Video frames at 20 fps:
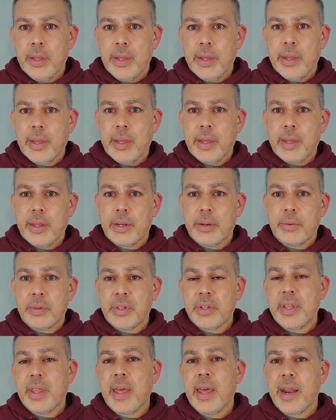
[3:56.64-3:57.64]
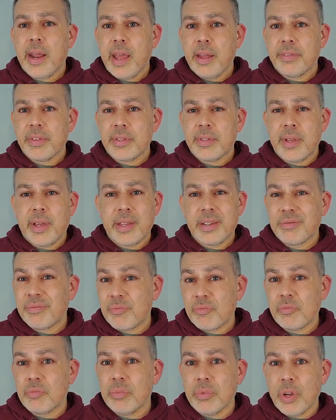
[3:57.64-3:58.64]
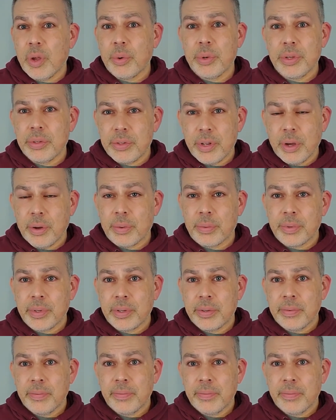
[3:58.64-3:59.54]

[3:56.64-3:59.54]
And to that, I have to say, no, you don't.